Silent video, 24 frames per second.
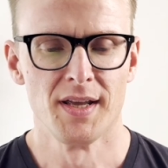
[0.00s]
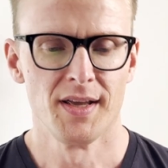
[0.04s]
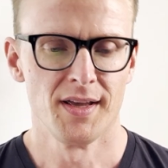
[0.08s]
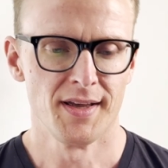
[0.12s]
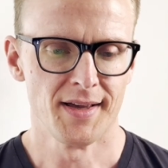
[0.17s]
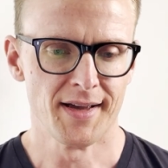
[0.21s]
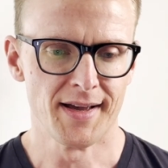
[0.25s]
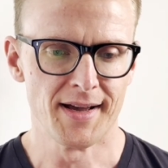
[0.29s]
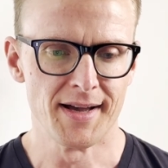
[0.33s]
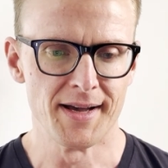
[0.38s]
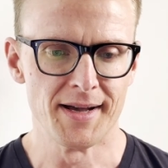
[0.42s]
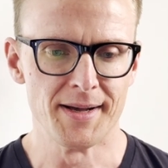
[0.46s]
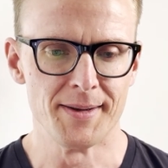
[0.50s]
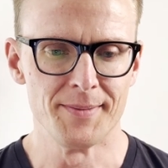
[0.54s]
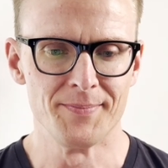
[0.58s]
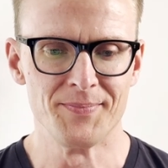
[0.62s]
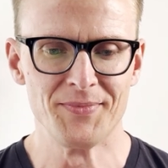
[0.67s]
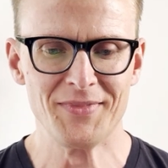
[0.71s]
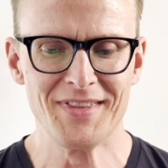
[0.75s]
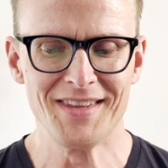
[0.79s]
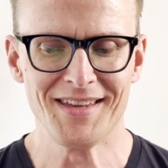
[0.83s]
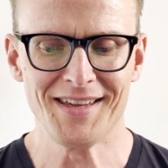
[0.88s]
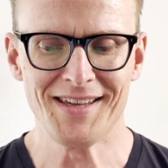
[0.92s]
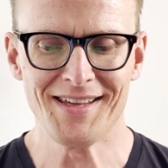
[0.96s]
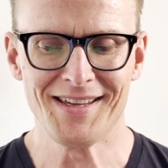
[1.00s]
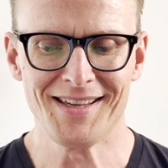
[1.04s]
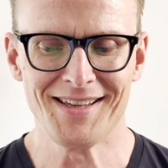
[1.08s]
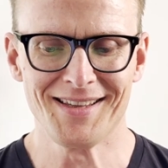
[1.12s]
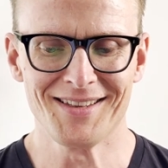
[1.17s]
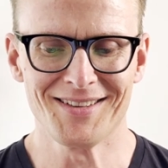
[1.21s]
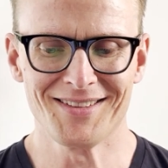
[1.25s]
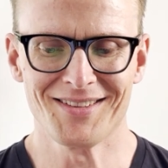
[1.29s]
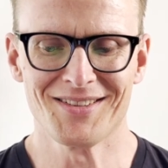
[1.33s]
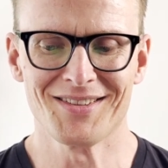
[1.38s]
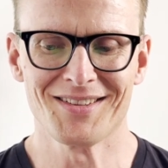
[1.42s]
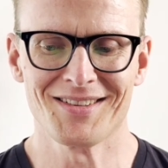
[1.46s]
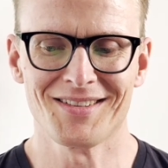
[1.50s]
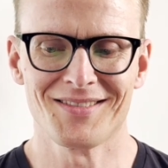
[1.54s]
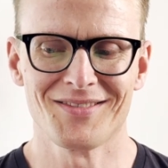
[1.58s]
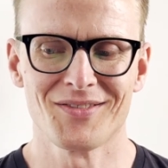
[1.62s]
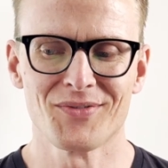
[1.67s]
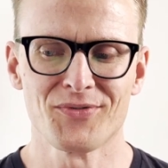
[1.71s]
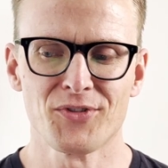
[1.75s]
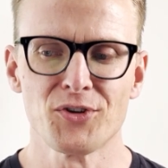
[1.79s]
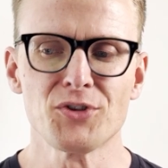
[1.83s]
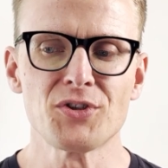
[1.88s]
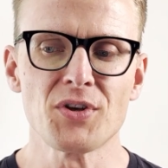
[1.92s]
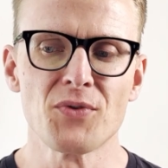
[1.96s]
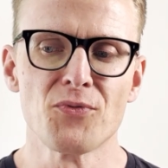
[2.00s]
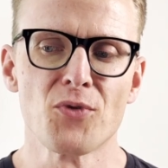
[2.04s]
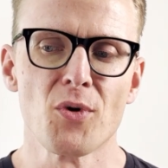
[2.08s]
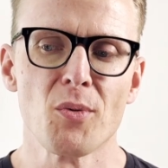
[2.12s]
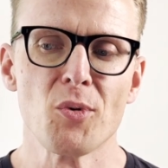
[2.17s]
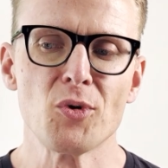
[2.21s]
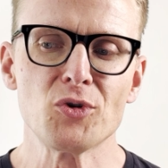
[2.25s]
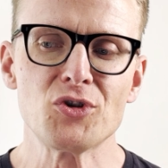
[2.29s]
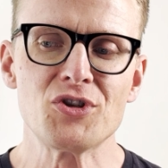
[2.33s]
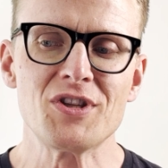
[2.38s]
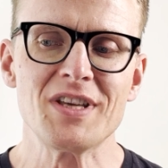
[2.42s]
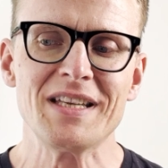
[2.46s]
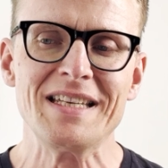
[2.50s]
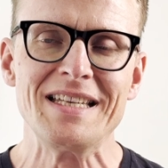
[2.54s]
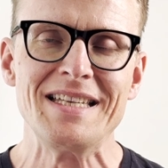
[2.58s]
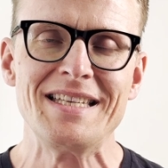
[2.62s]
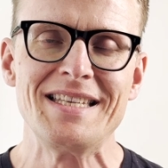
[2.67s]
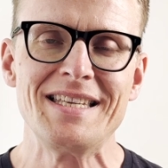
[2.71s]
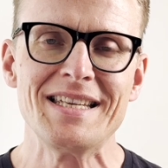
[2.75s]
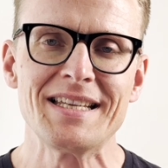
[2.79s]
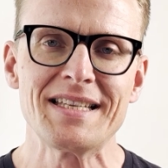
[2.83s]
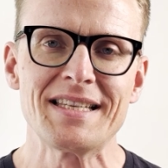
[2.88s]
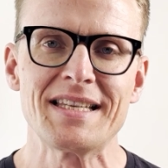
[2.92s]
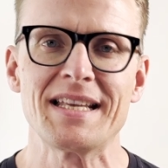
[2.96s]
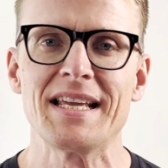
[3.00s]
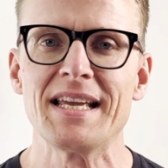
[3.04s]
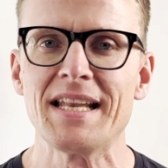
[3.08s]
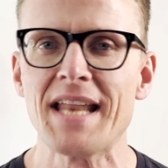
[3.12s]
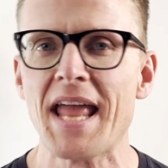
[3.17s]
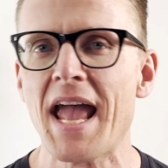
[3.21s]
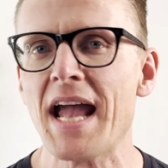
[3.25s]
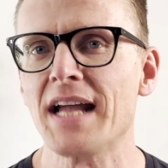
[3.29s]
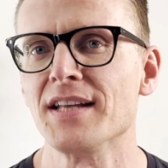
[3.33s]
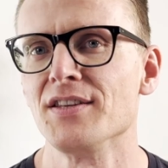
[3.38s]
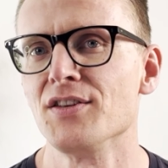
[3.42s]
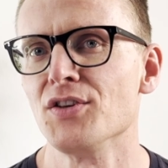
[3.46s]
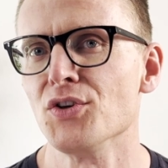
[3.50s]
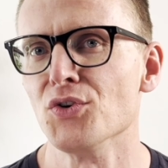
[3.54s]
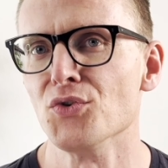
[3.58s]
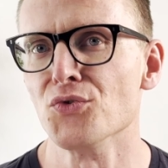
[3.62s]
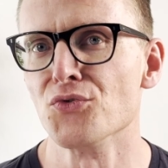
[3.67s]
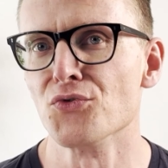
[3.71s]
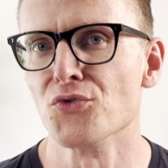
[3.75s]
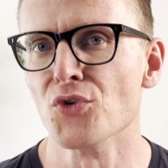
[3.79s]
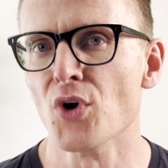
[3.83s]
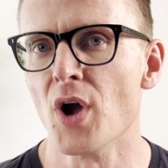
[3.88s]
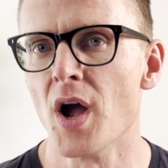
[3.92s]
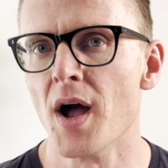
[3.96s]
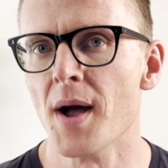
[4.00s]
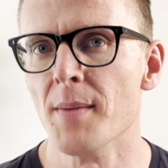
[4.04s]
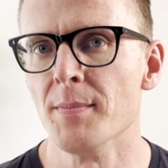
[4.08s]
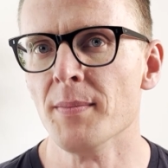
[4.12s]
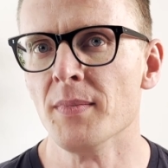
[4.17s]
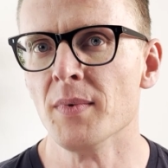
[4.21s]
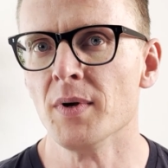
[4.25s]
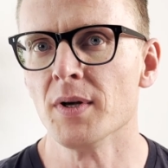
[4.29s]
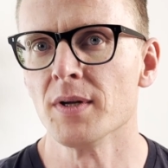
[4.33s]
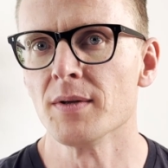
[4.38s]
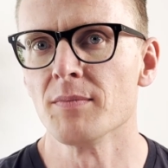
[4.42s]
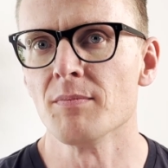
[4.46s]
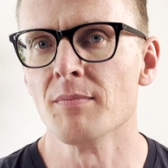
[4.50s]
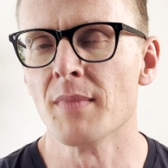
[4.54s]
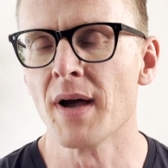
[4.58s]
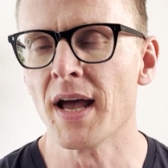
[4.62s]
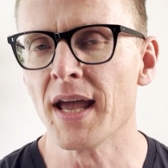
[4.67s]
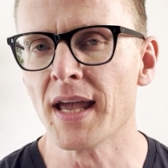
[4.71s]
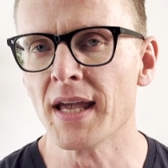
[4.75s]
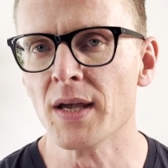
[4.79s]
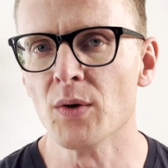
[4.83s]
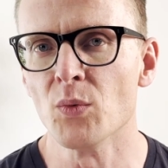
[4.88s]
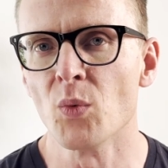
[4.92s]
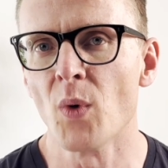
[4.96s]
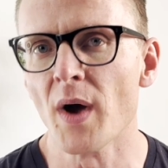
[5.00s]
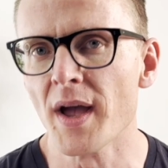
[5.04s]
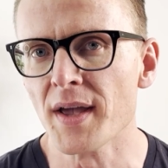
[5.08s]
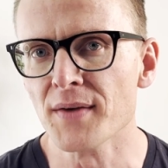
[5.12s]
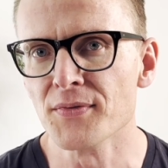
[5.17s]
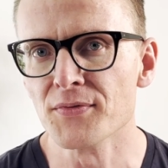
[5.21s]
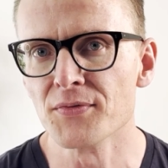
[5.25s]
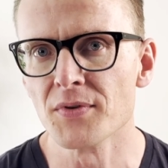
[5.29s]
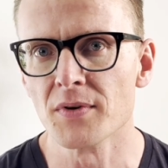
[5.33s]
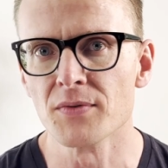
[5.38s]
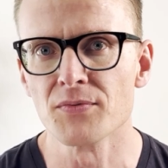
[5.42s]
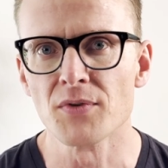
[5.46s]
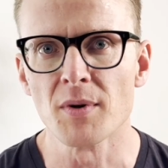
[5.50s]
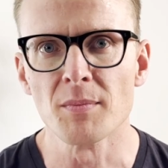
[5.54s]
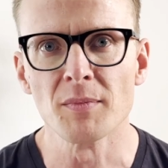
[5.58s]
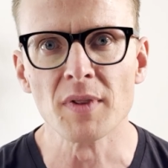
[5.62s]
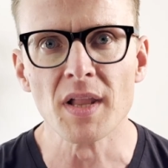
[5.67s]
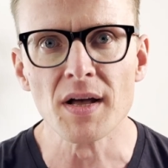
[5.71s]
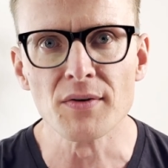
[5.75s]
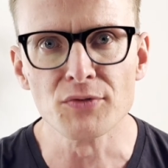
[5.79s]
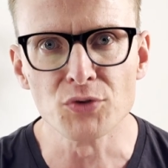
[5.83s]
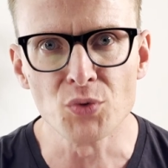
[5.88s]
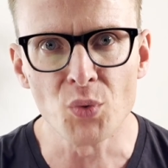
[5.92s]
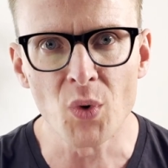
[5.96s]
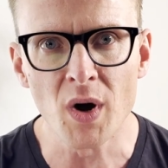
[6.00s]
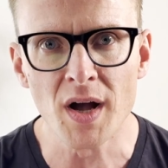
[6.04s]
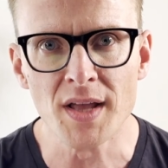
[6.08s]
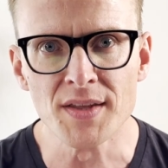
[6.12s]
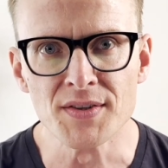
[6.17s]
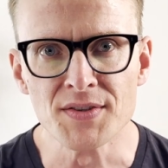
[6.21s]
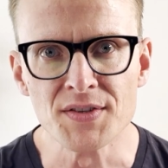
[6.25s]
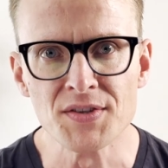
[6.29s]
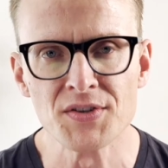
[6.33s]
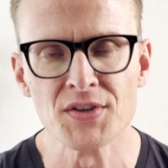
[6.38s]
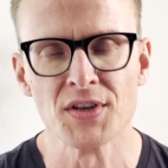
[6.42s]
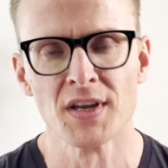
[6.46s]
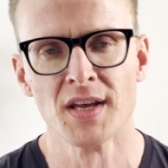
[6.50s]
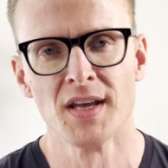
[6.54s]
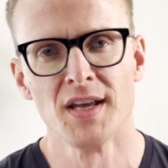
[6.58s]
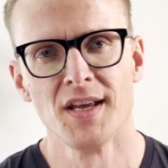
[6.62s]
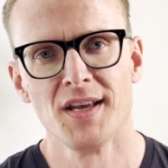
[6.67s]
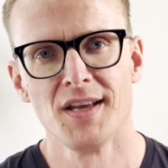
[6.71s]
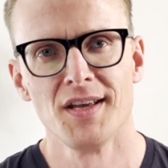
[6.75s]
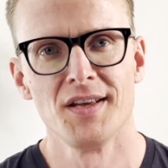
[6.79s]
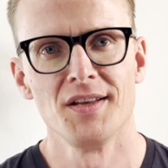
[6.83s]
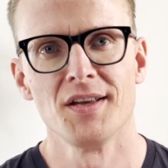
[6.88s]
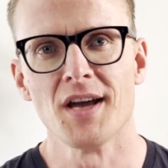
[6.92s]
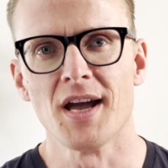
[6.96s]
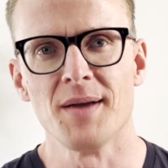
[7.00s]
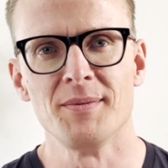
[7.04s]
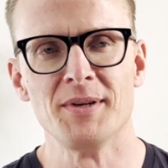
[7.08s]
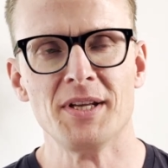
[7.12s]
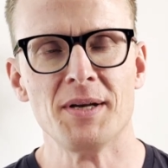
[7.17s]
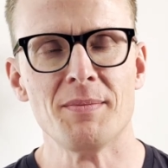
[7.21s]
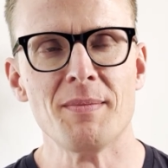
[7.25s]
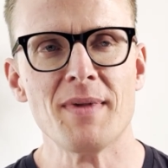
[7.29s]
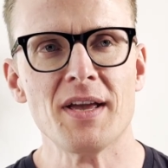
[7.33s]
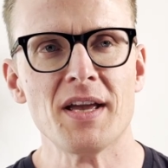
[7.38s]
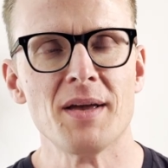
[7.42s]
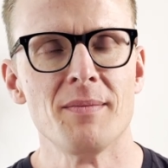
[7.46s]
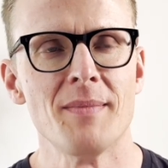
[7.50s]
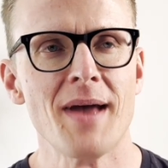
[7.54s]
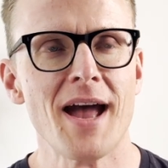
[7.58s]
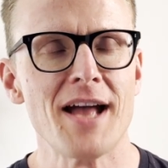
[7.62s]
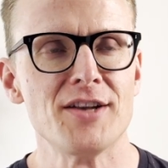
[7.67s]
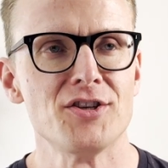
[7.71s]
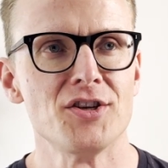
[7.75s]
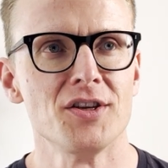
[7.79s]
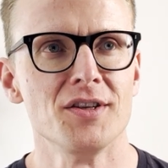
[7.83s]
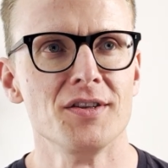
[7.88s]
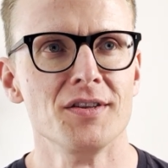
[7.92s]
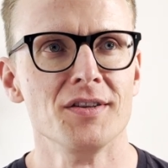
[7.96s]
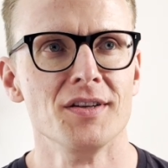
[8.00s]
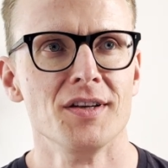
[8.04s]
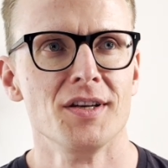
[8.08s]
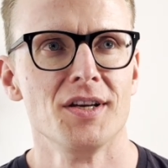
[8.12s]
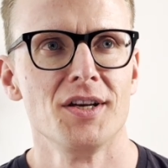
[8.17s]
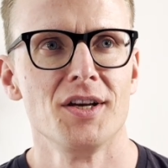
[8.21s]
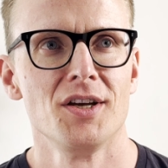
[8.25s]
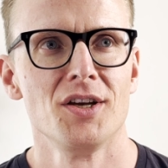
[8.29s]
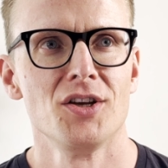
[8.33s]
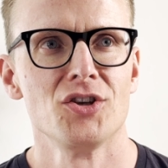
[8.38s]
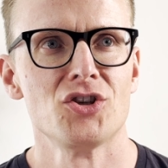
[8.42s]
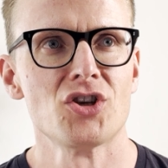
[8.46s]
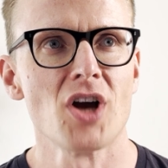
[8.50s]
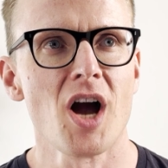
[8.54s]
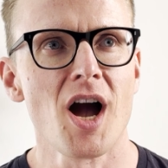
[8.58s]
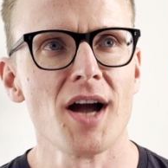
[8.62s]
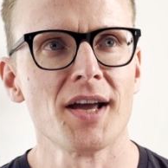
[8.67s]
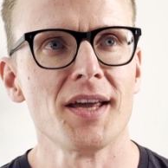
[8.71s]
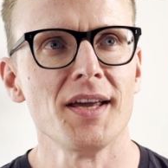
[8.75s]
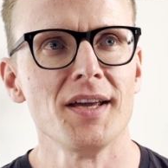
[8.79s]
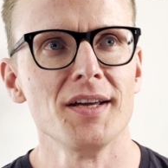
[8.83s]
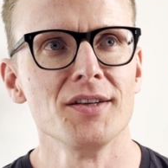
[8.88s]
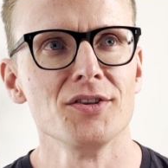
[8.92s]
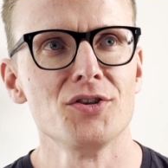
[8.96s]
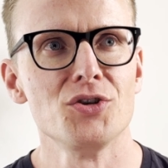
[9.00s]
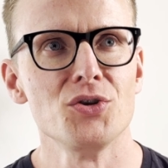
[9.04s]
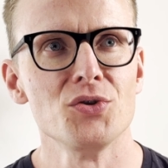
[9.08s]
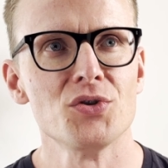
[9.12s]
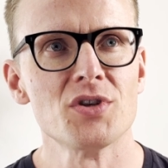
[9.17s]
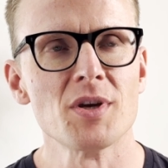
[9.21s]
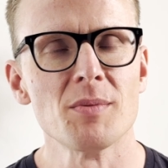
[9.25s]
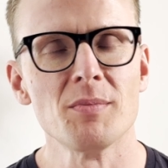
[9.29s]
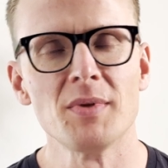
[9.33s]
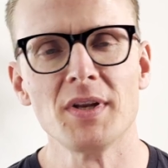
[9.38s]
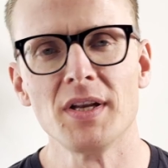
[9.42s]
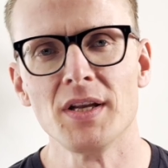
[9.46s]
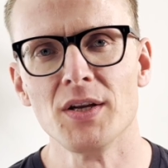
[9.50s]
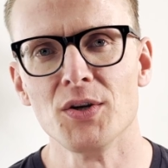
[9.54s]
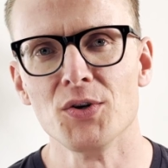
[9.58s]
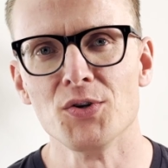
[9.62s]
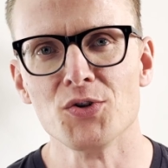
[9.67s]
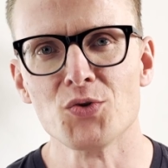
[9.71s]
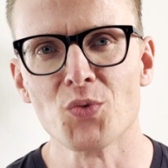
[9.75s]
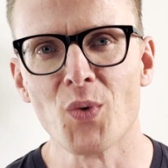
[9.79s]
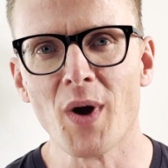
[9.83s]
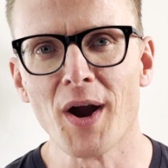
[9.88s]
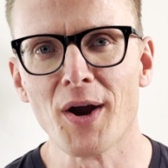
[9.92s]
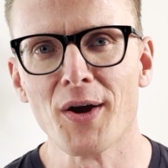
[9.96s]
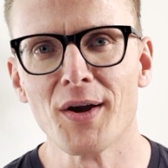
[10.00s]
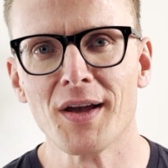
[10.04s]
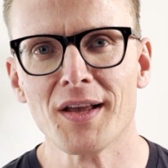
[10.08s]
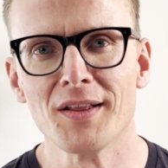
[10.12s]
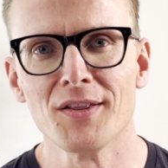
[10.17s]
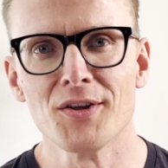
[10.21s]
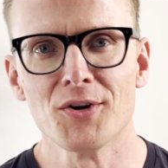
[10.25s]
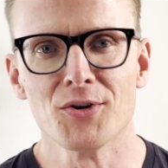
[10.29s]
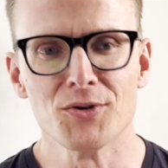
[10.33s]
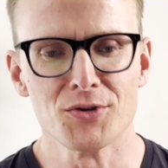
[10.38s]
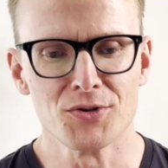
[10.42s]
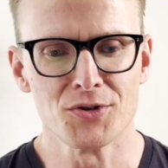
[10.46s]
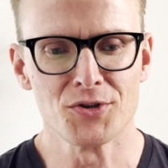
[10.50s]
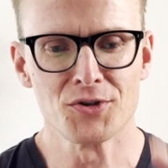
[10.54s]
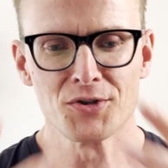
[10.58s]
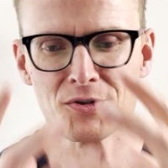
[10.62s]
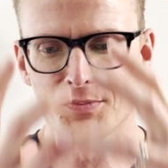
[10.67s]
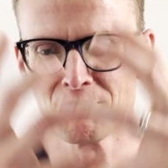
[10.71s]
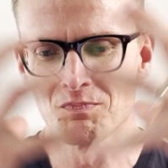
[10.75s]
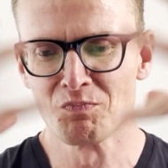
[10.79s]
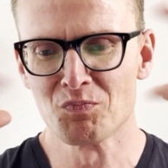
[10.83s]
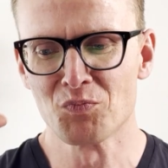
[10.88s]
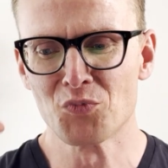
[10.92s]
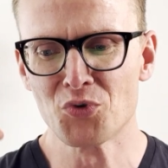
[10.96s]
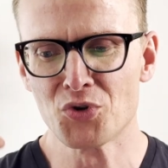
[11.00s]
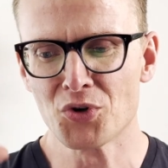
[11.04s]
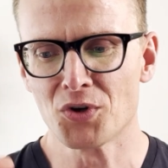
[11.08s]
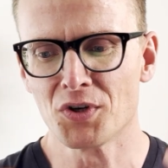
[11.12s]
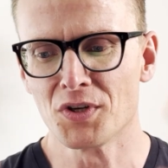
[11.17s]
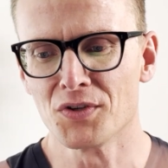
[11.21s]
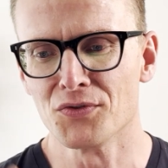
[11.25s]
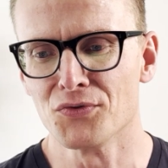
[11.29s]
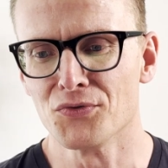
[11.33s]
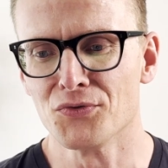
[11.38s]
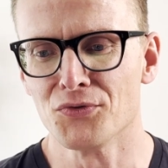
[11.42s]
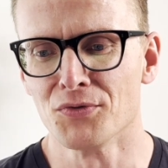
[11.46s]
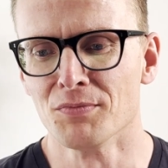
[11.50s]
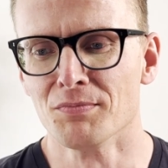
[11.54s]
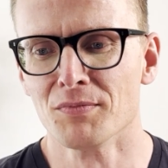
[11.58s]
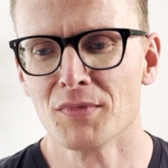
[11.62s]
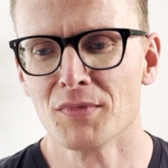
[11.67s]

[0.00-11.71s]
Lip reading: First and foremost, the disconnect from my wife, from loved ones. I mean, imagine talking to somebody who's wearing those sort of